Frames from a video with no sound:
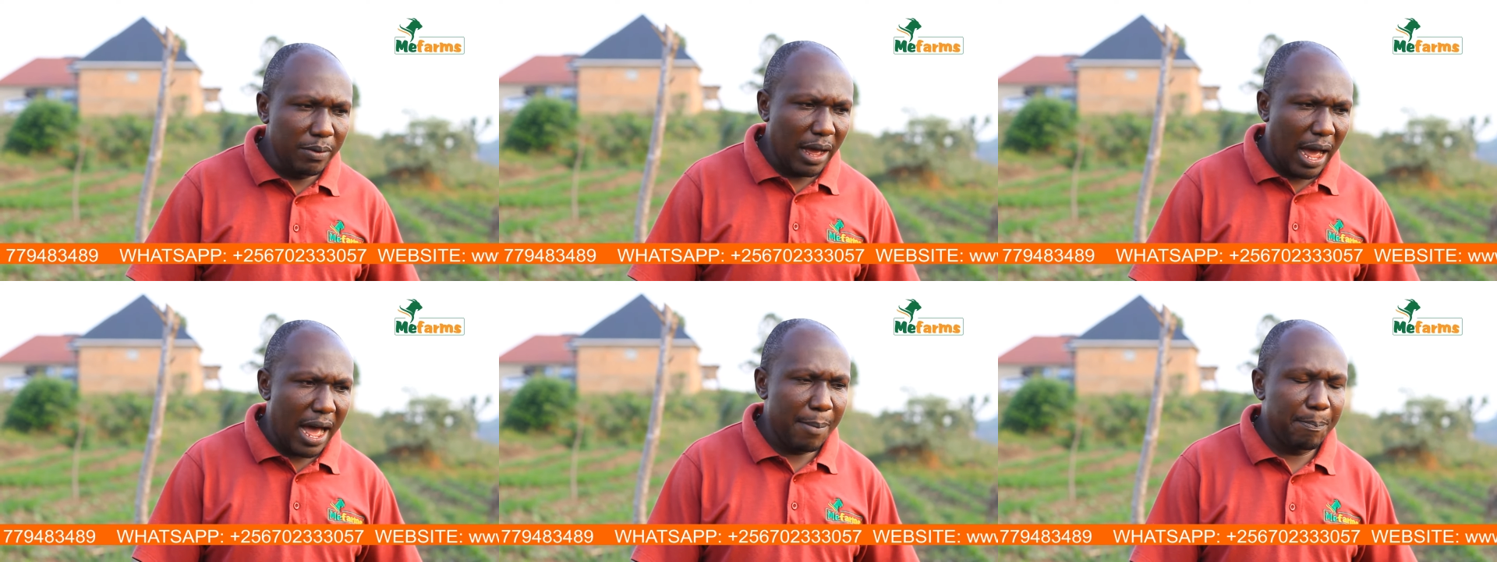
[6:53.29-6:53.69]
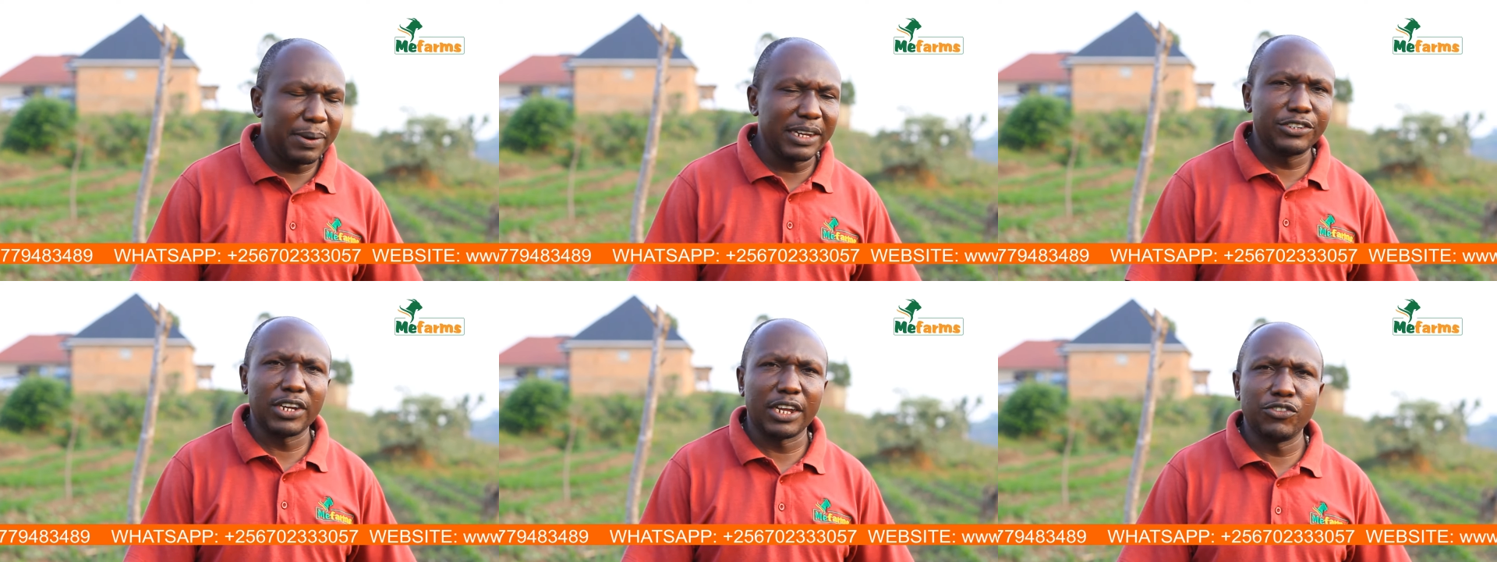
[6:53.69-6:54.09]

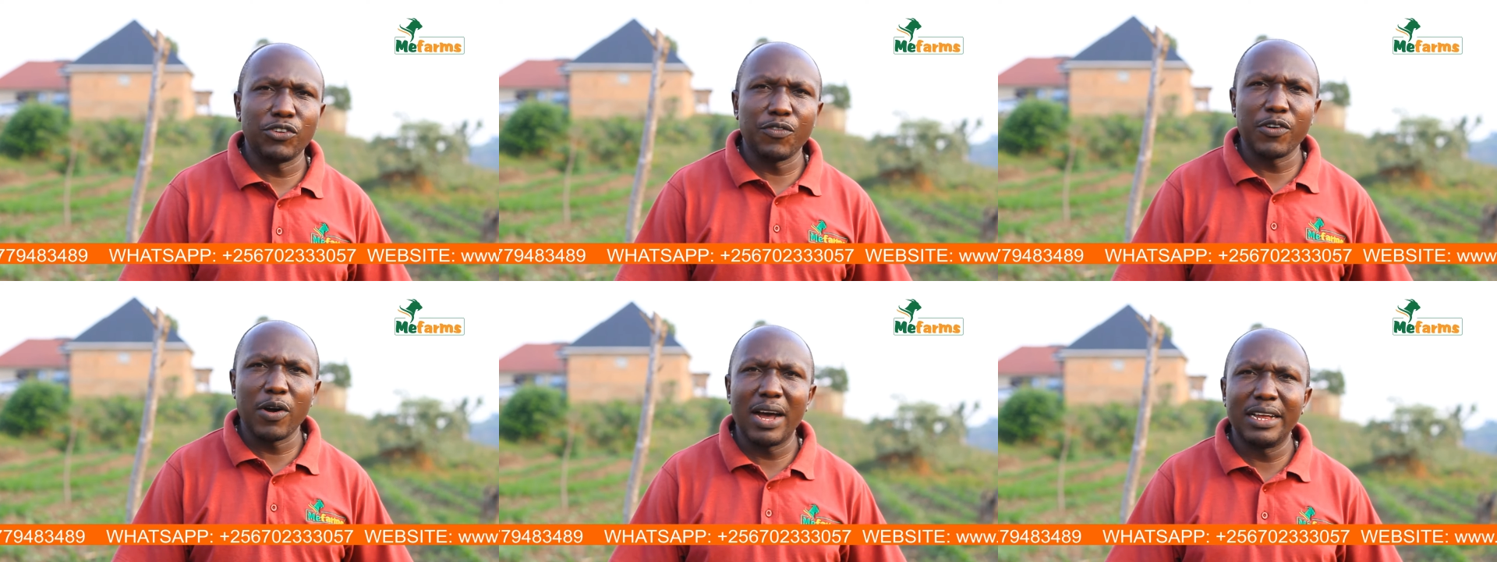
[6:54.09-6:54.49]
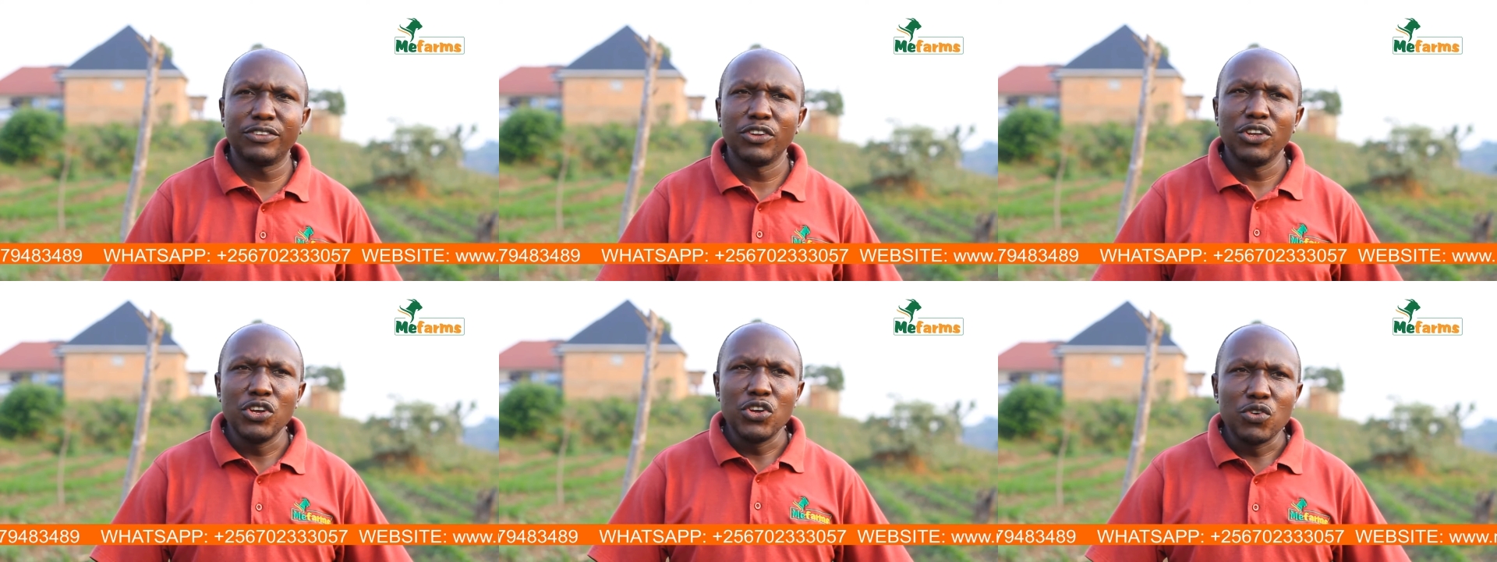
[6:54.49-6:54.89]
pastures of
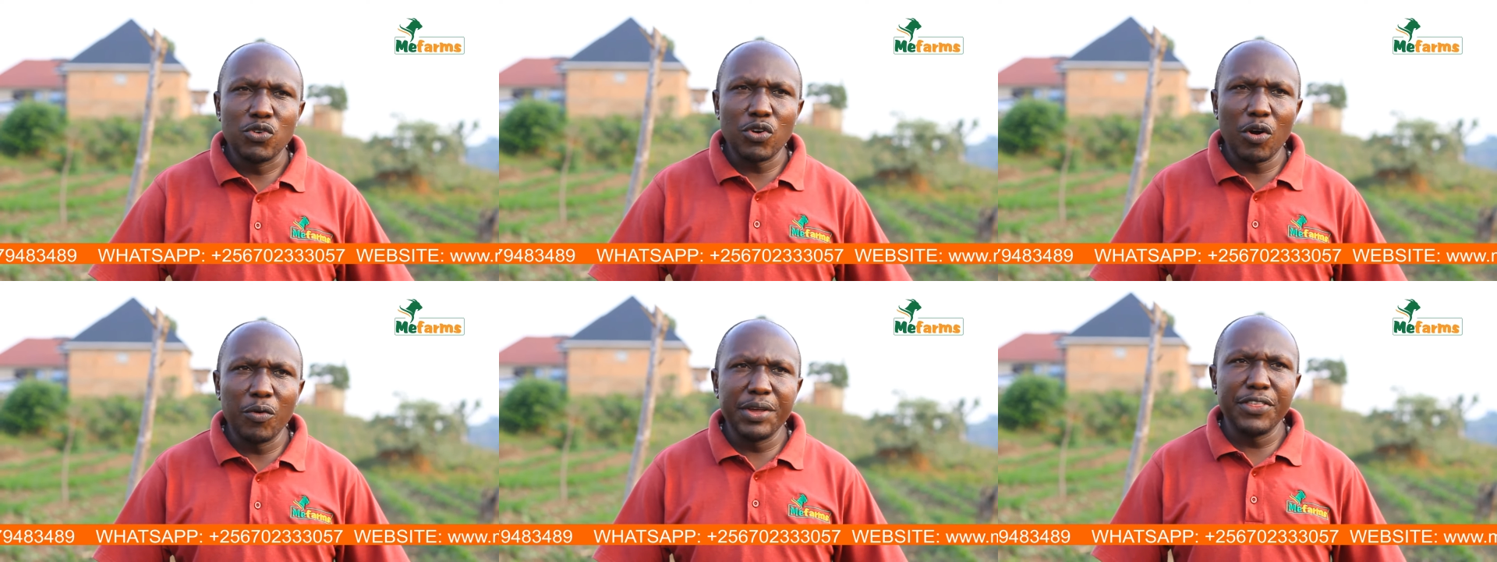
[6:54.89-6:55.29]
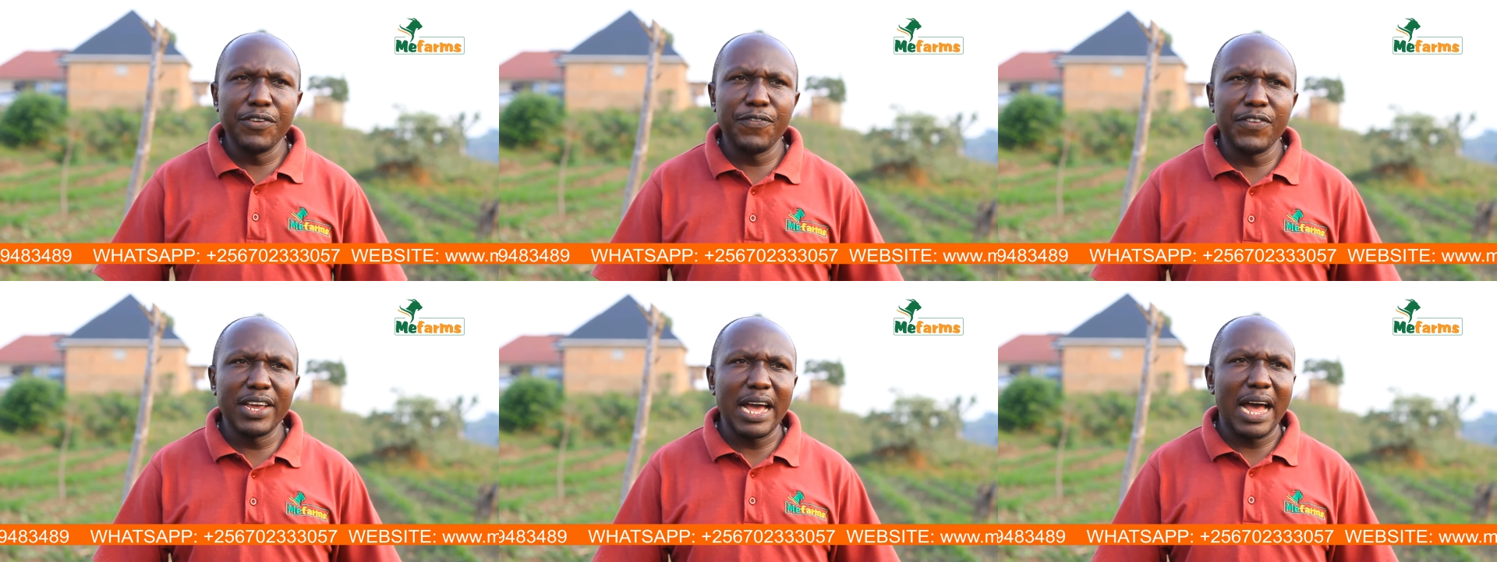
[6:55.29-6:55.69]
ours grow with
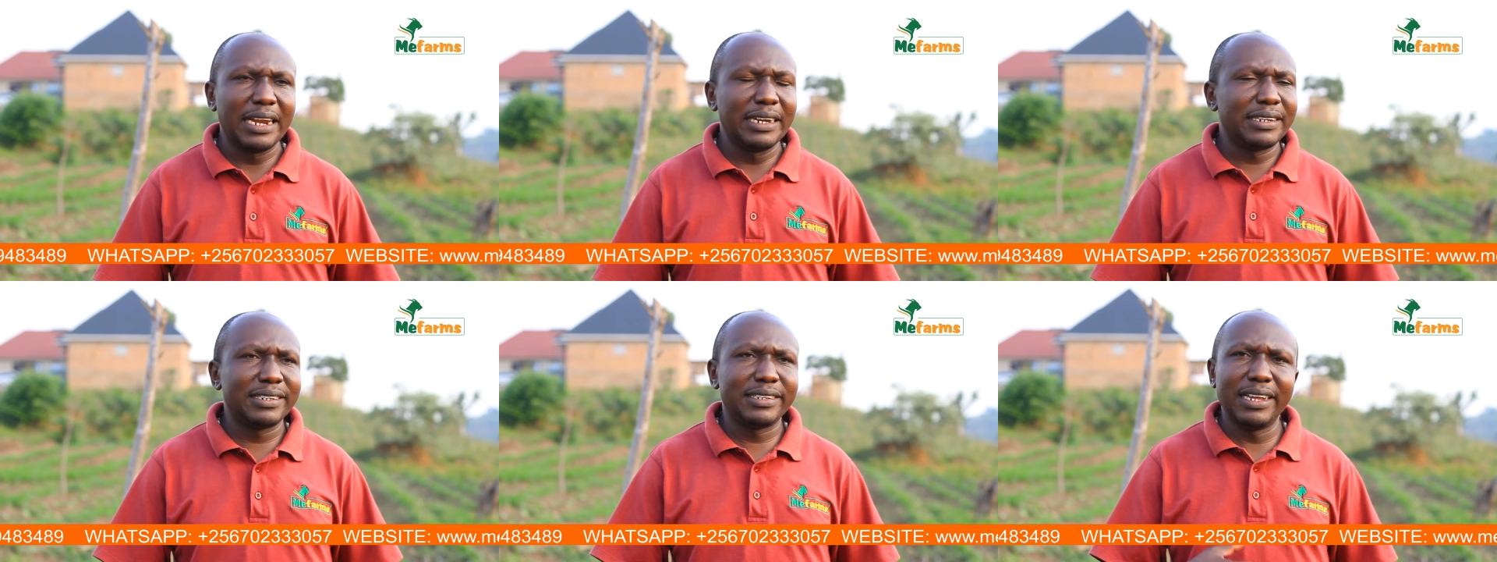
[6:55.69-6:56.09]
vegans.